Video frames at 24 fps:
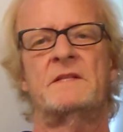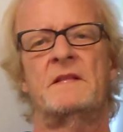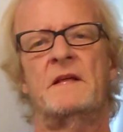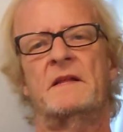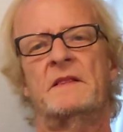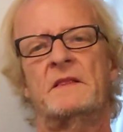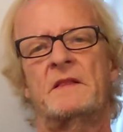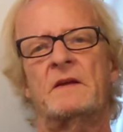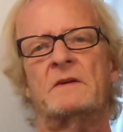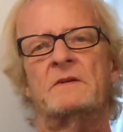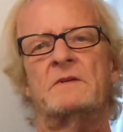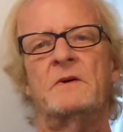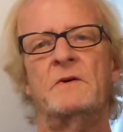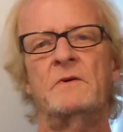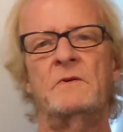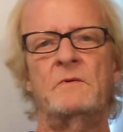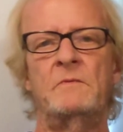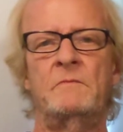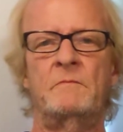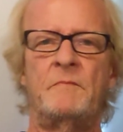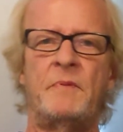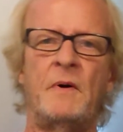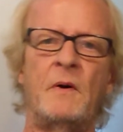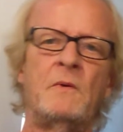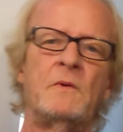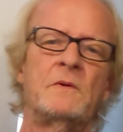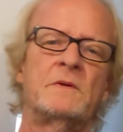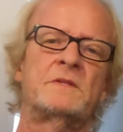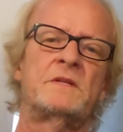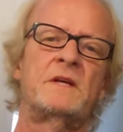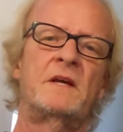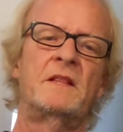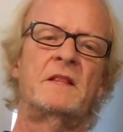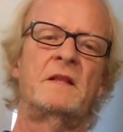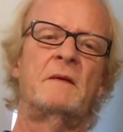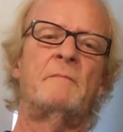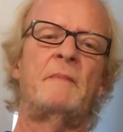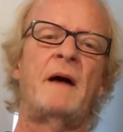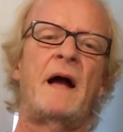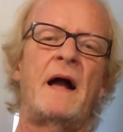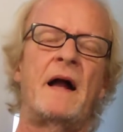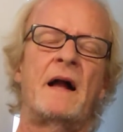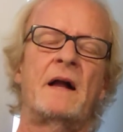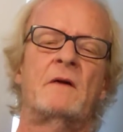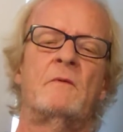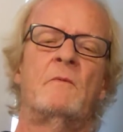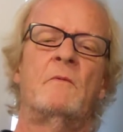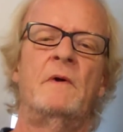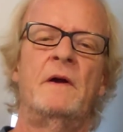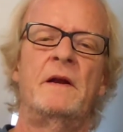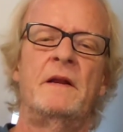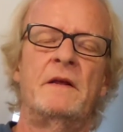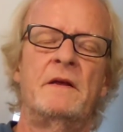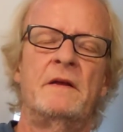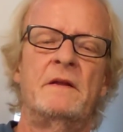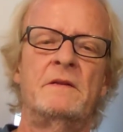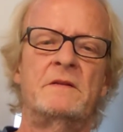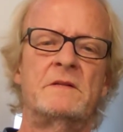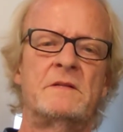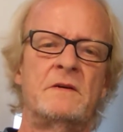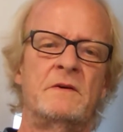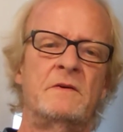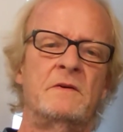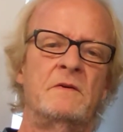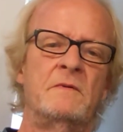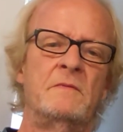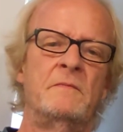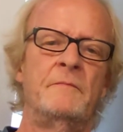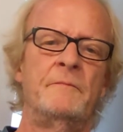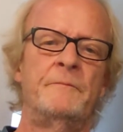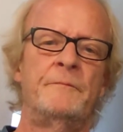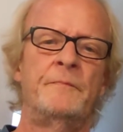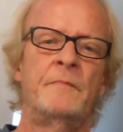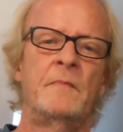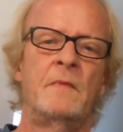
that the 2 bolts in the back went into,